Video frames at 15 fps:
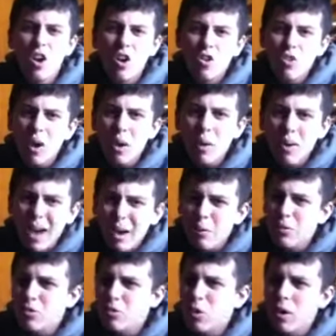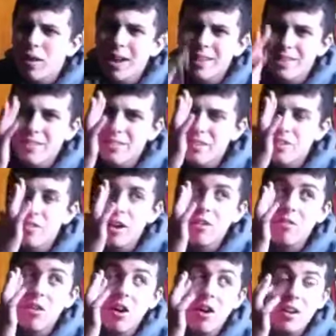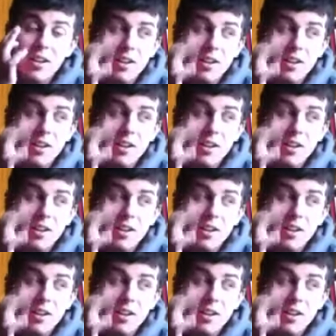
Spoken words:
so I would sort of like to see Jeff Hardy